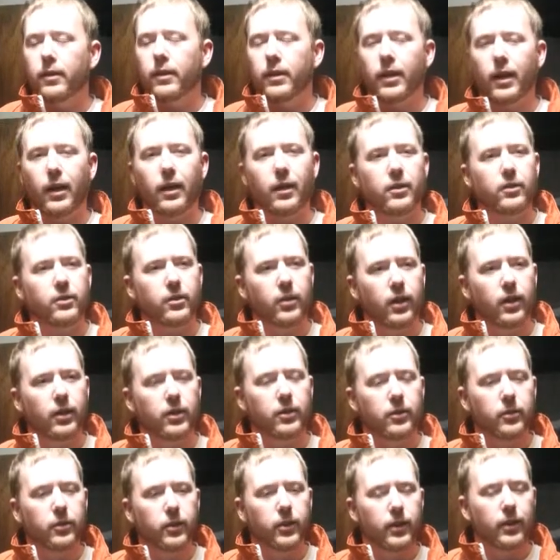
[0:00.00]
College
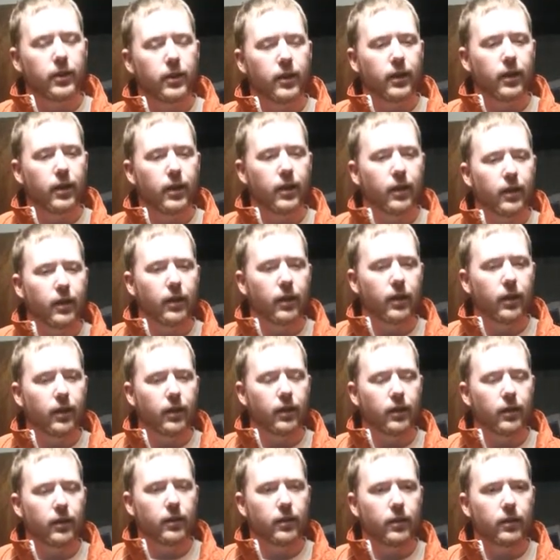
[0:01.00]
graduate, uh,
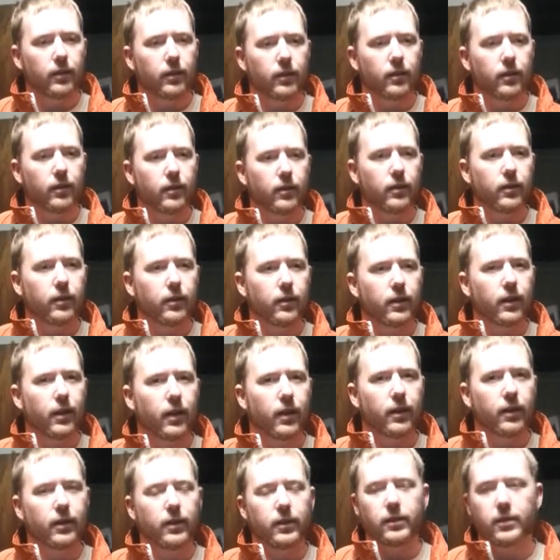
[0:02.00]

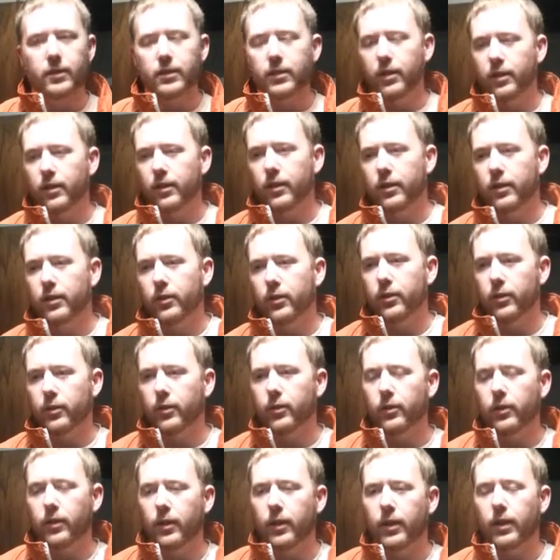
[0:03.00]
kind of starting to
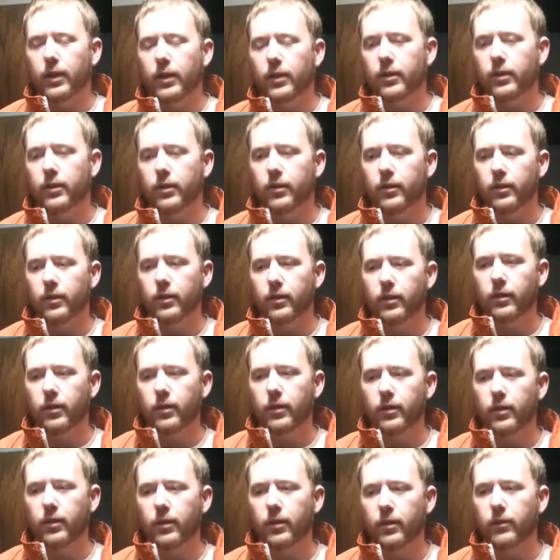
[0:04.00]
do uh,
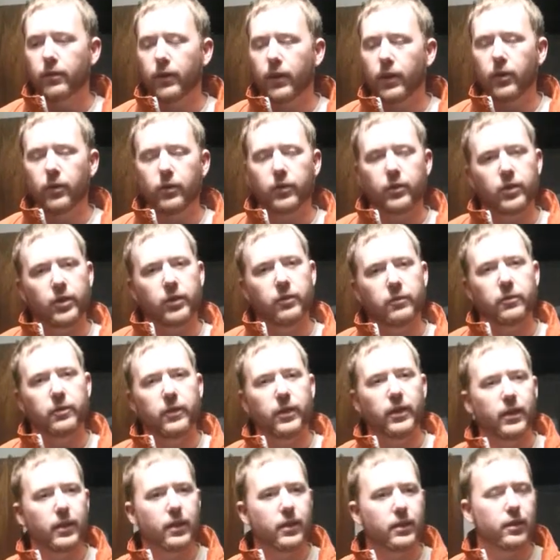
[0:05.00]
follow gym
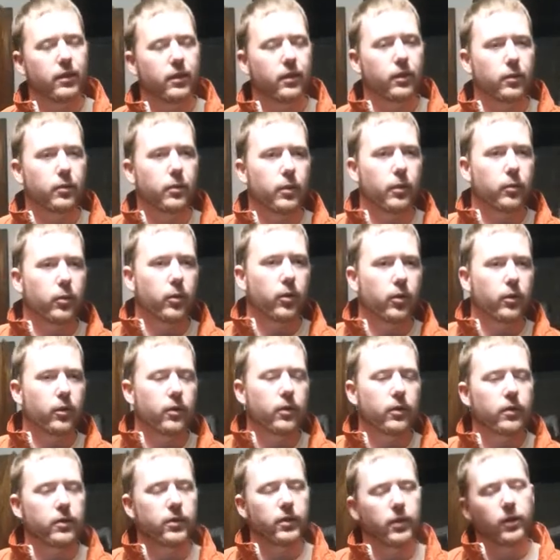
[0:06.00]
fitness a little bit
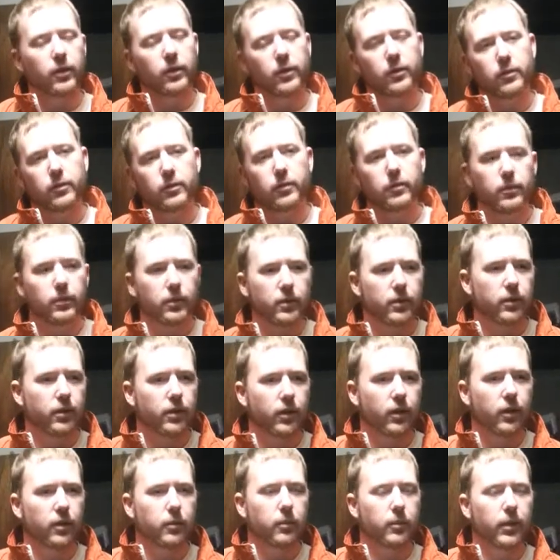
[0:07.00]
more, so
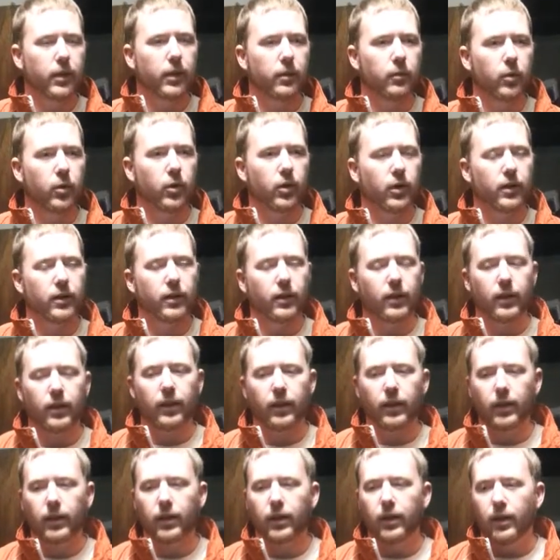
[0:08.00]
starting to be more
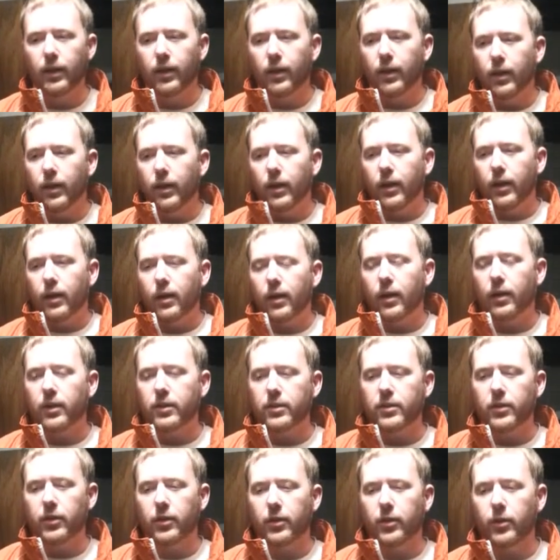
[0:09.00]
athletic.
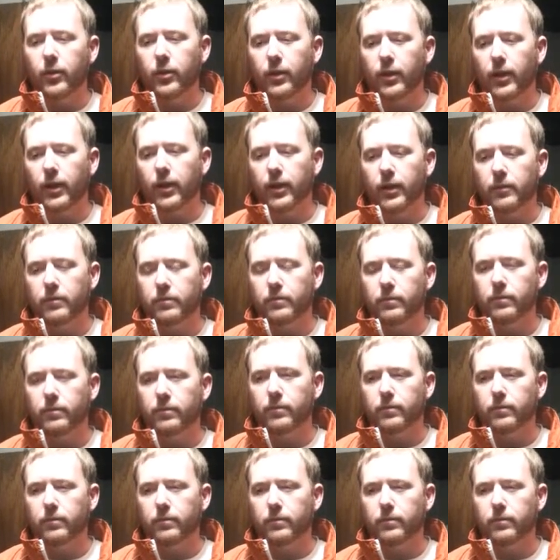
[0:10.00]
Also, um,